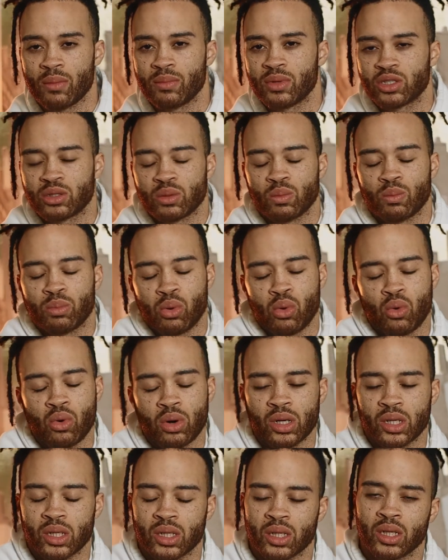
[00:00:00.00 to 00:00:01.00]
It's
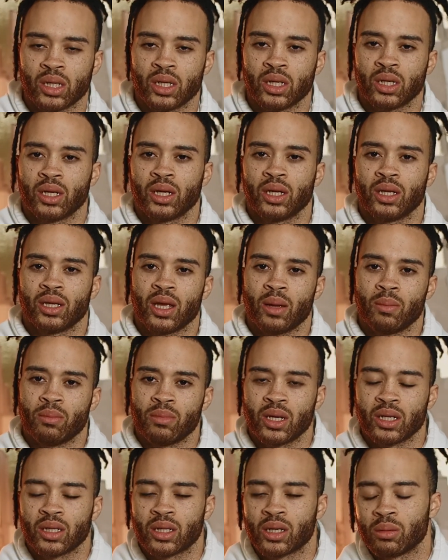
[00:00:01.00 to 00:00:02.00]
important that
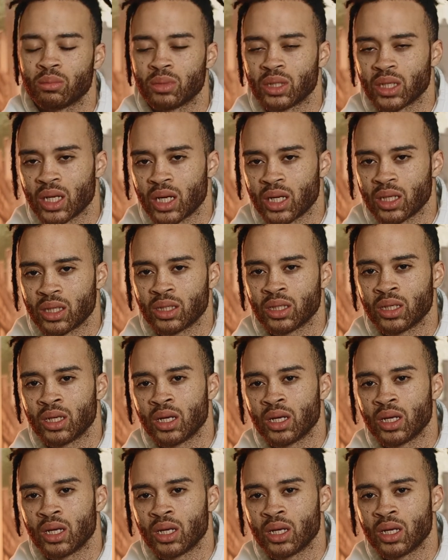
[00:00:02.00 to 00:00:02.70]
men come together